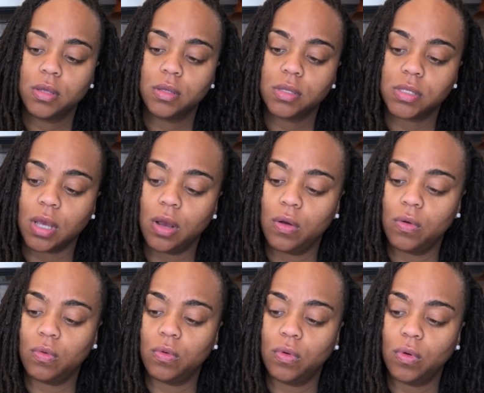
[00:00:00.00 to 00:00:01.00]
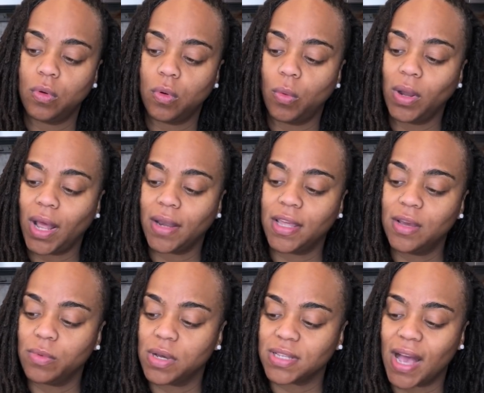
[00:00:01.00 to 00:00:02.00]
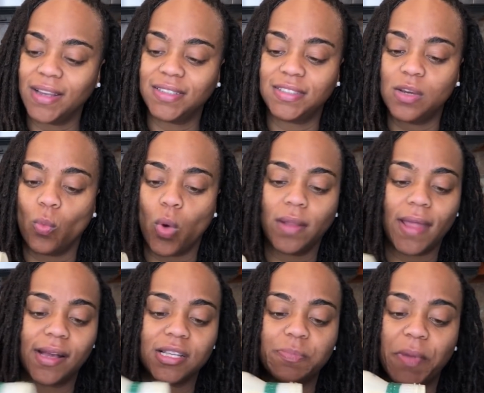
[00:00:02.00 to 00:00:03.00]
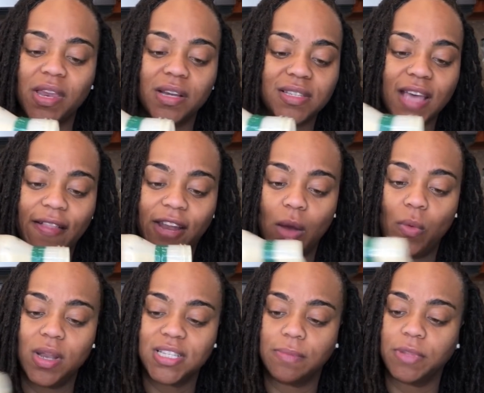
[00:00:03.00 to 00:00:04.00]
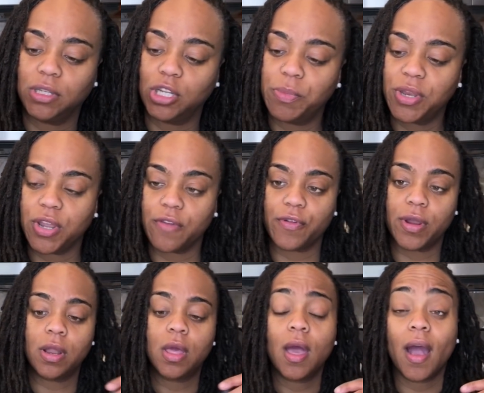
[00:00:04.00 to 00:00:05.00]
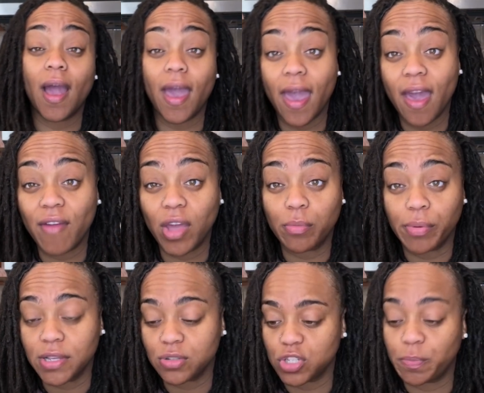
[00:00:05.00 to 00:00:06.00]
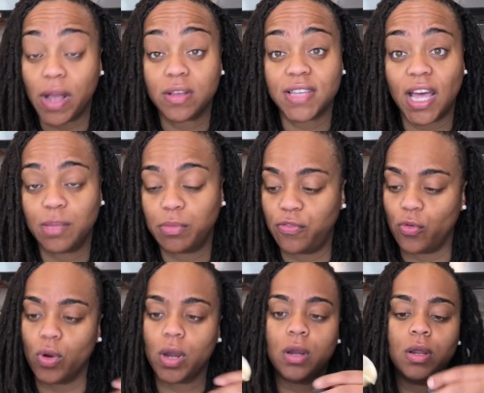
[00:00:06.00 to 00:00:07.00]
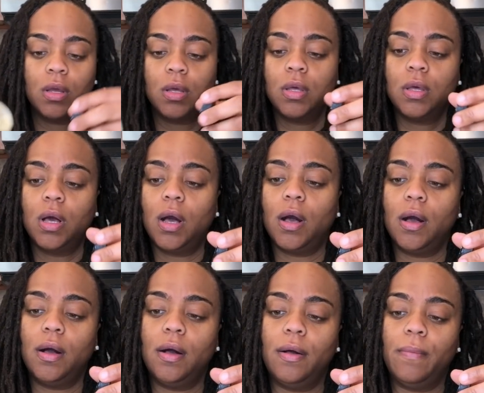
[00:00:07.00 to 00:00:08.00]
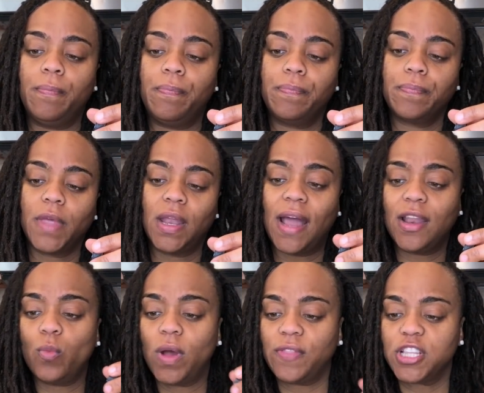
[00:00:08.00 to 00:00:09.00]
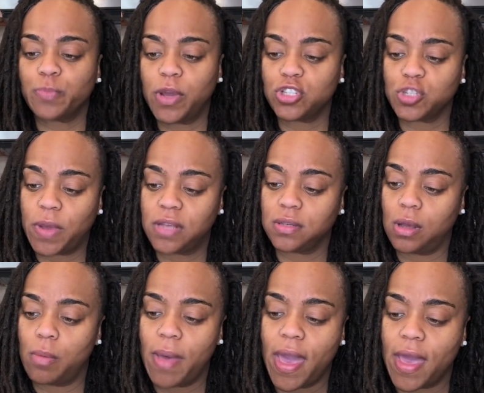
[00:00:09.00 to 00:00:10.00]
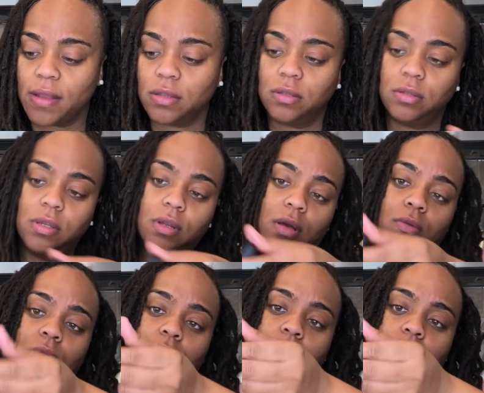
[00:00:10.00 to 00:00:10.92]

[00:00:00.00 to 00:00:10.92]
So what I did was I just didn't want like a spinach salad. I wanted something a little bit different. I have had a Brussels sprout salad before, and I didn't want these Brussels sprouts to go bad, you know.